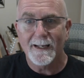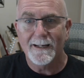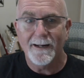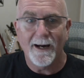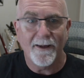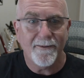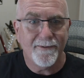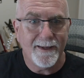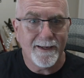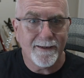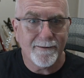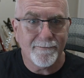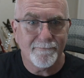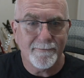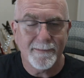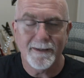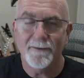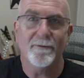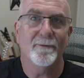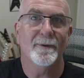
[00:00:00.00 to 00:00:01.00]
I think
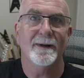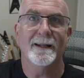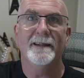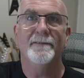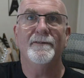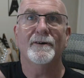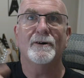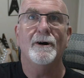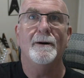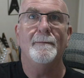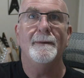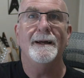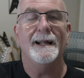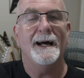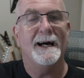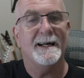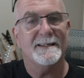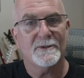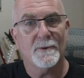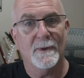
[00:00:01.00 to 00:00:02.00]
if you want to leave a comment,
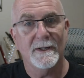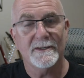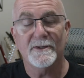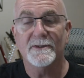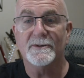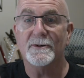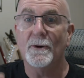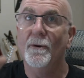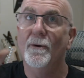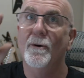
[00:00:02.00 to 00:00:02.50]
ask questions,